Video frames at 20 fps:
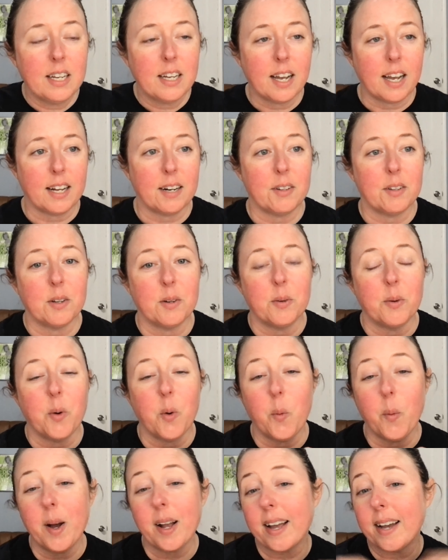I don't know
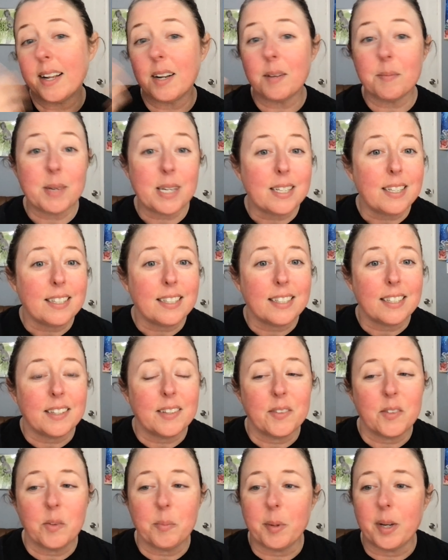what kind of meeting it
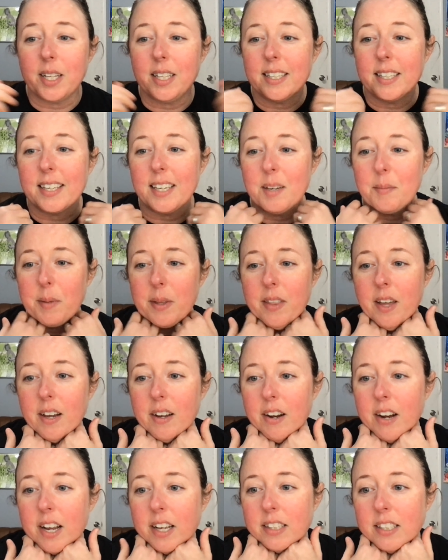is, but it can't be that
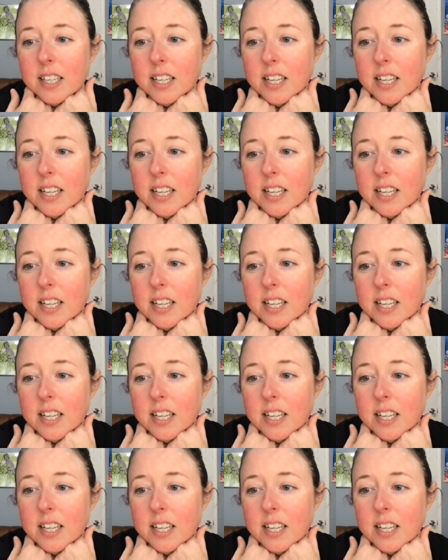great.